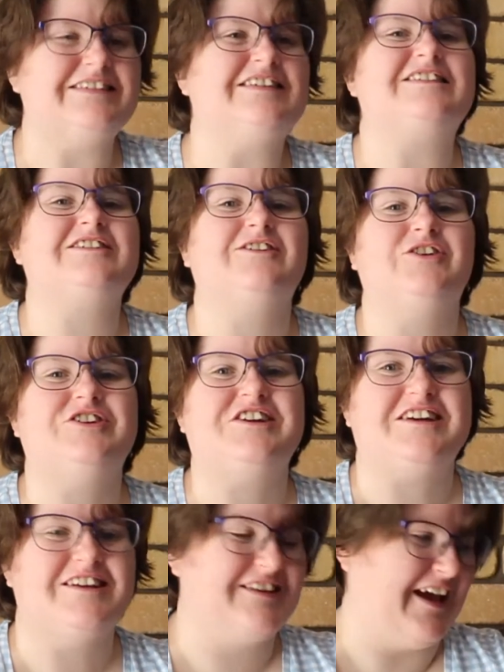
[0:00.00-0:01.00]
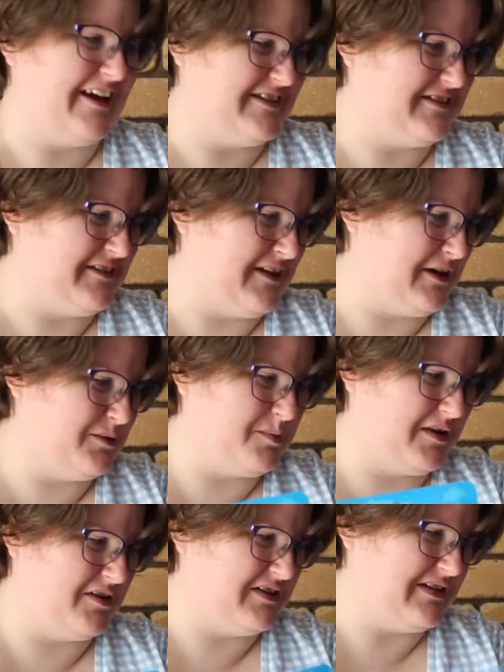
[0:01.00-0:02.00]
squishy in there, so that'll
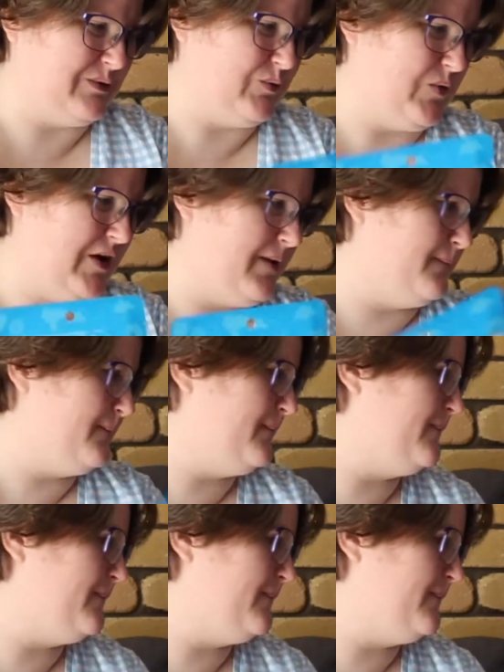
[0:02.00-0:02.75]
be nice and fun.